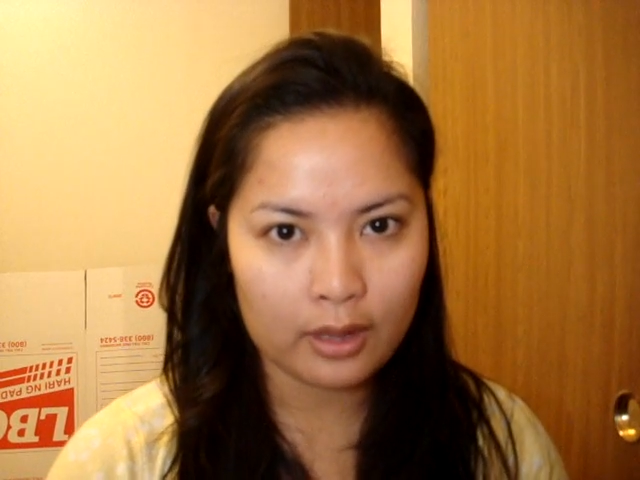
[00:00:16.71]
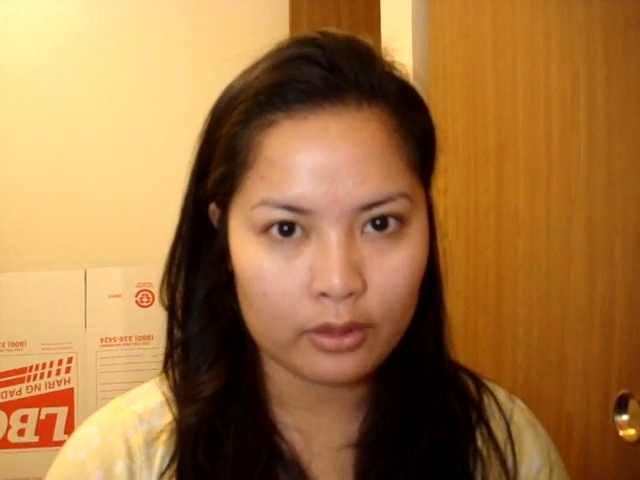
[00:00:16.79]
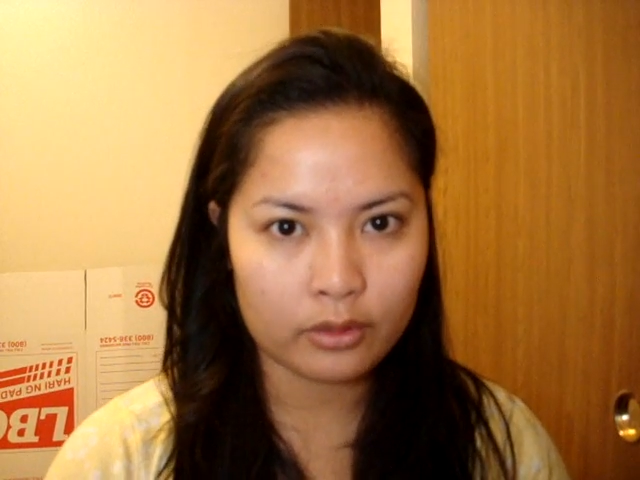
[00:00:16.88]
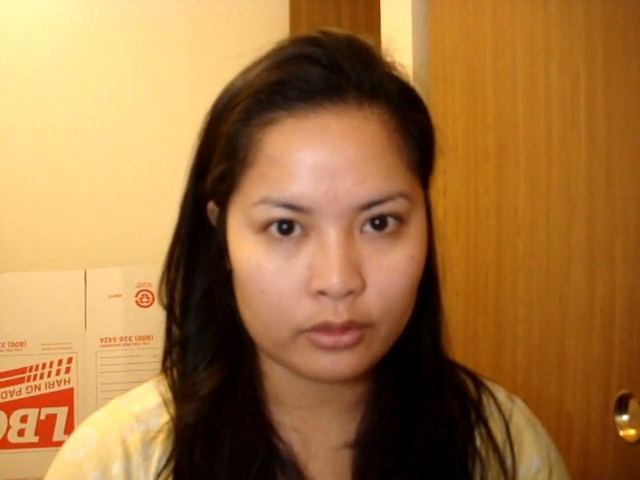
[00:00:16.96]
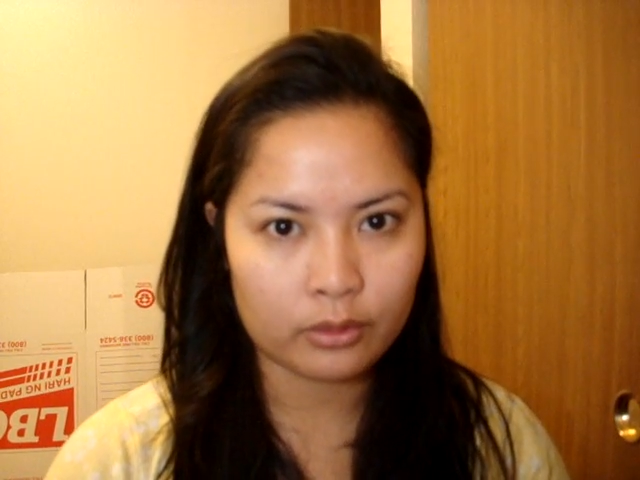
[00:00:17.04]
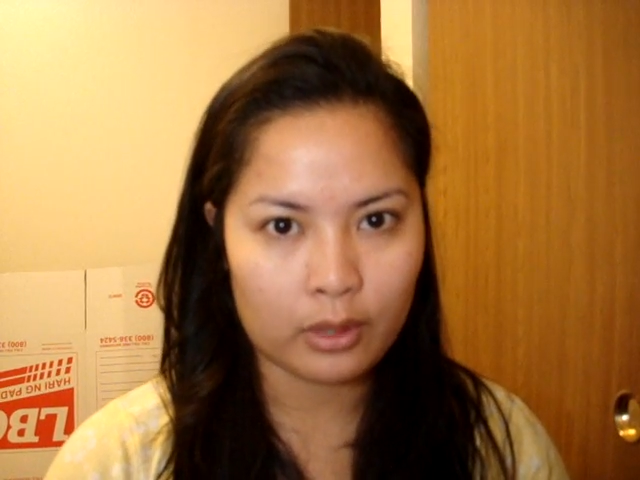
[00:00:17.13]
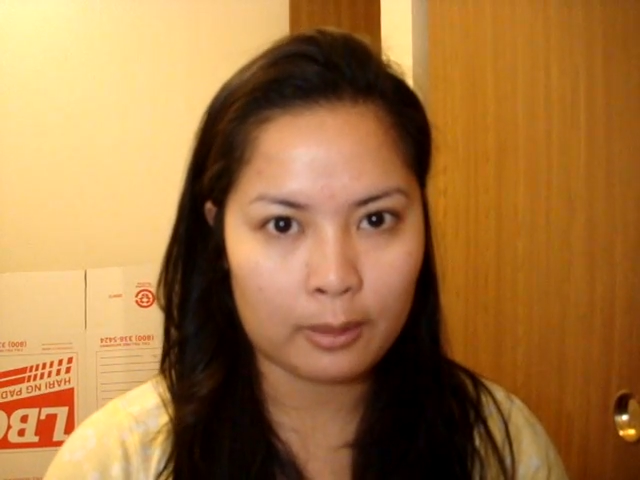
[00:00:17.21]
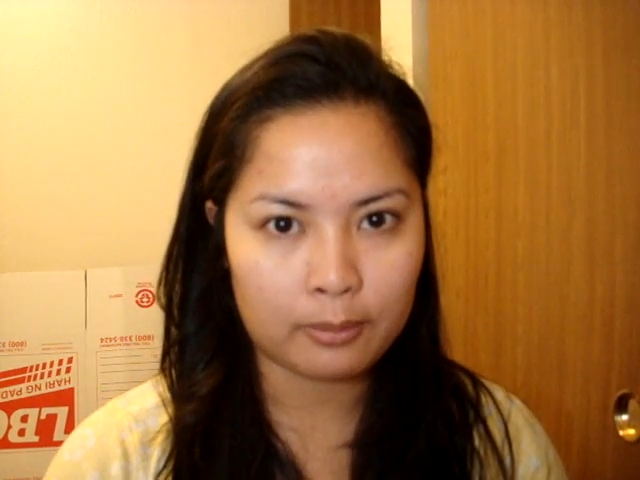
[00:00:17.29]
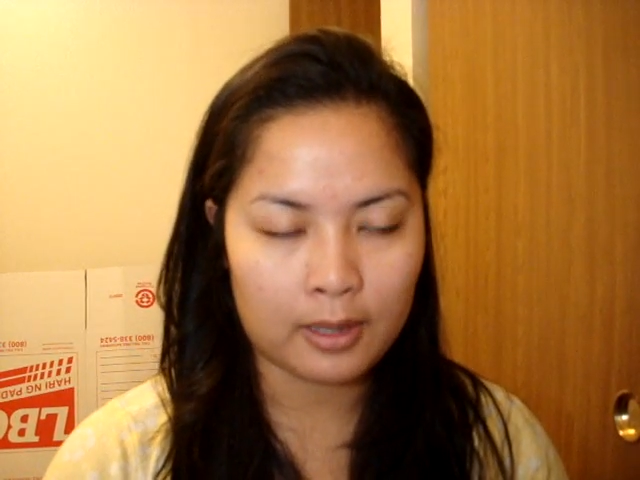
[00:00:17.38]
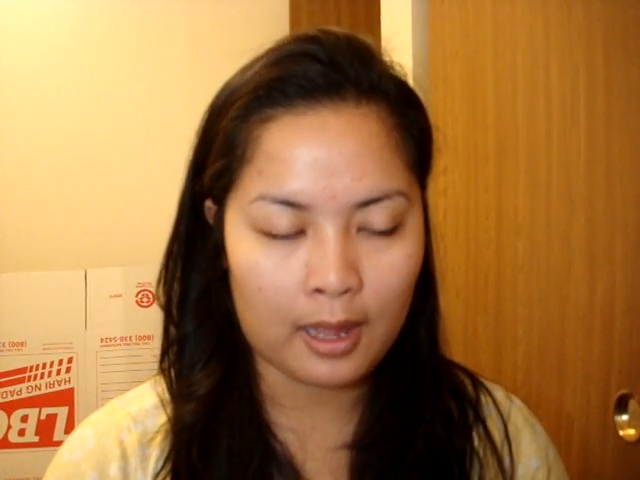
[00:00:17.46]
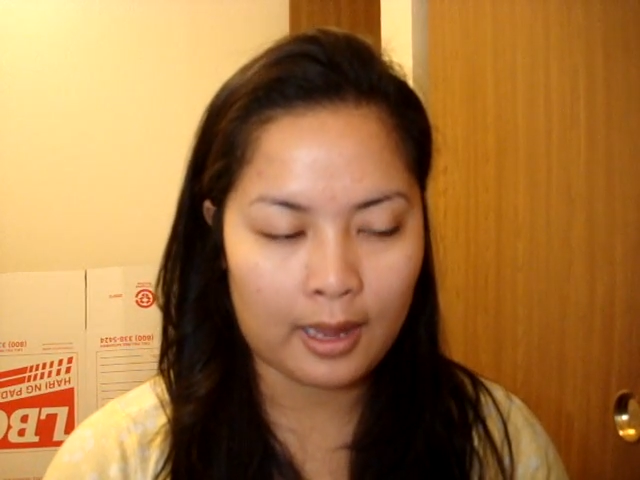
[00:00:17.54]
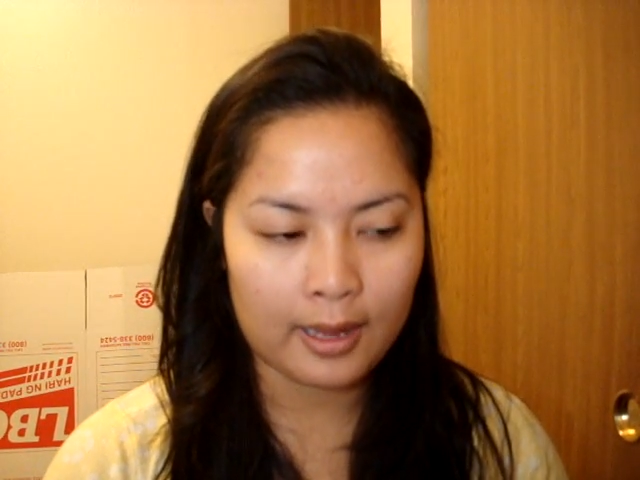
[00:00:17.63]
how to
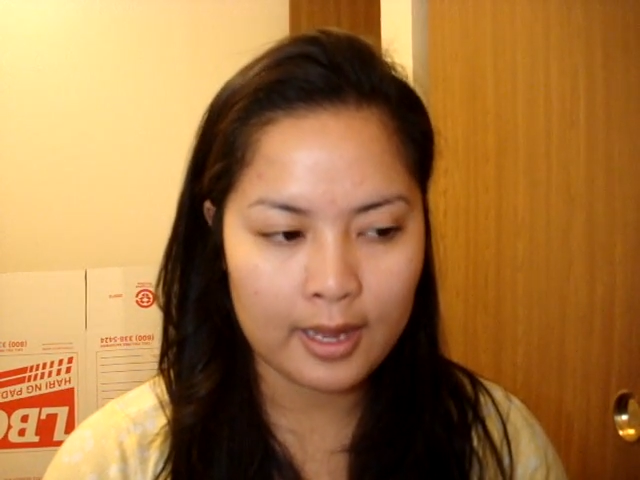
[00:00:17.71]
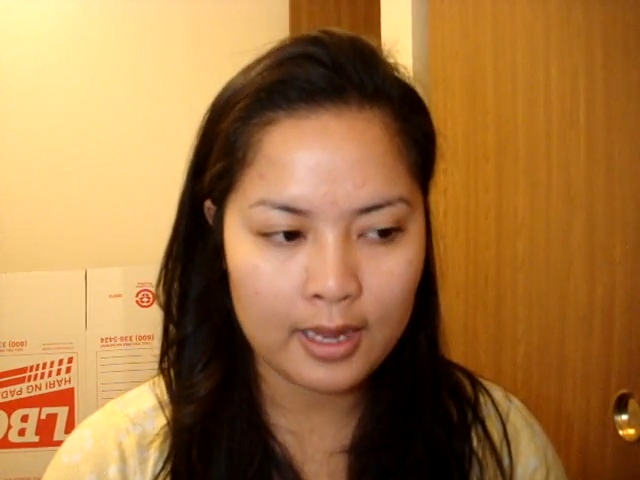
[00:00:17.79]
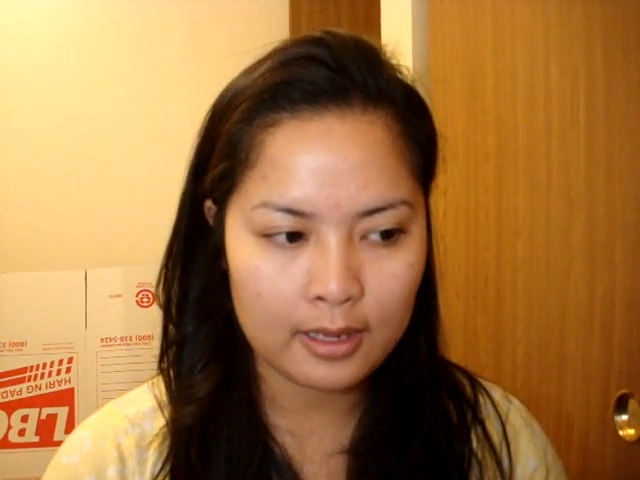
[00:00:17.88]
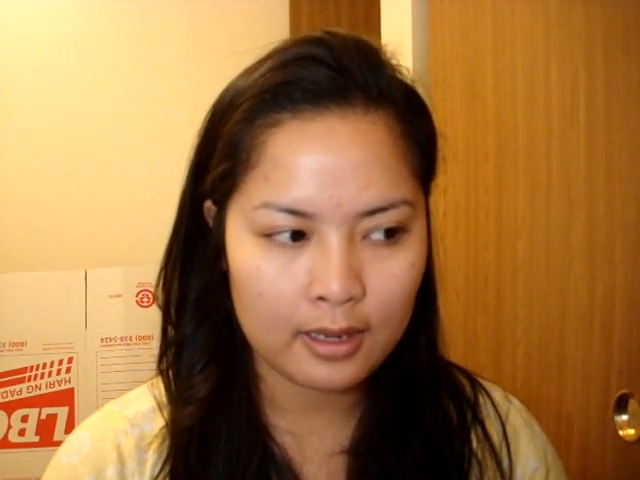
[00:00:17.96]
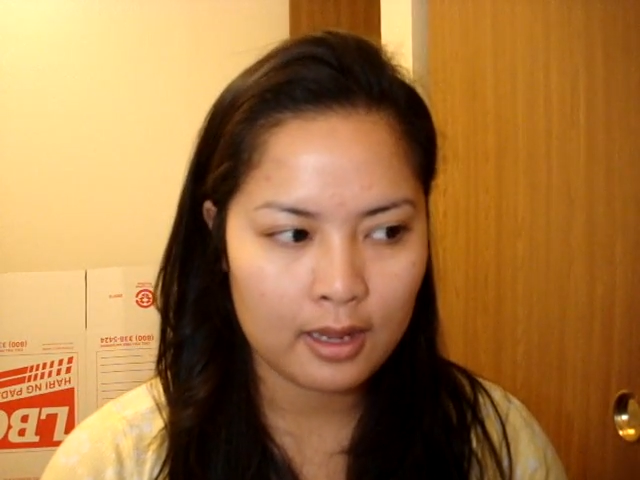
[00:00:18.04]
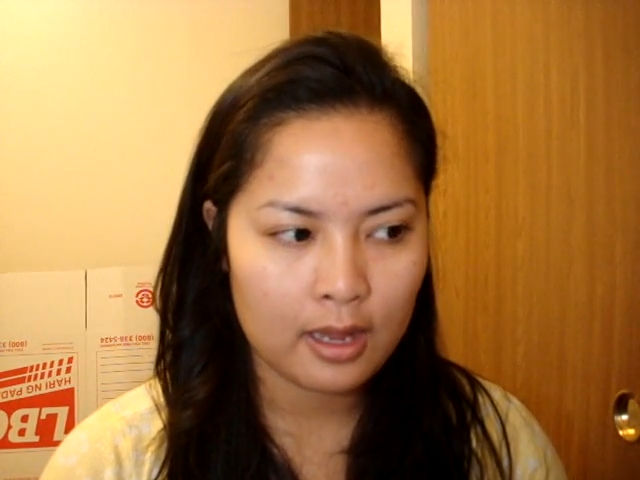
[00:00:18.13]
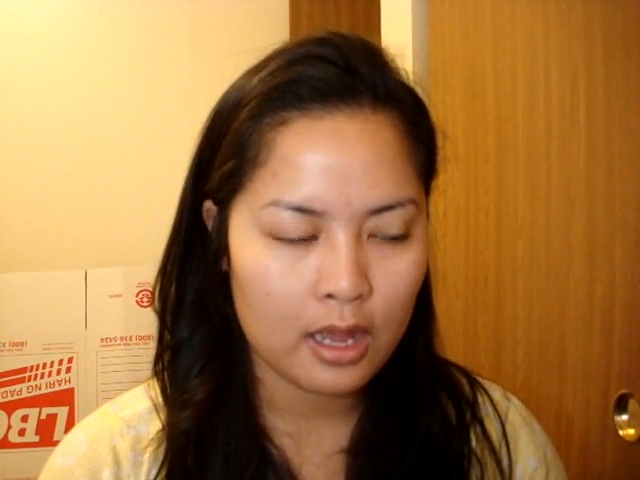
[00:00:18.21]
apply it.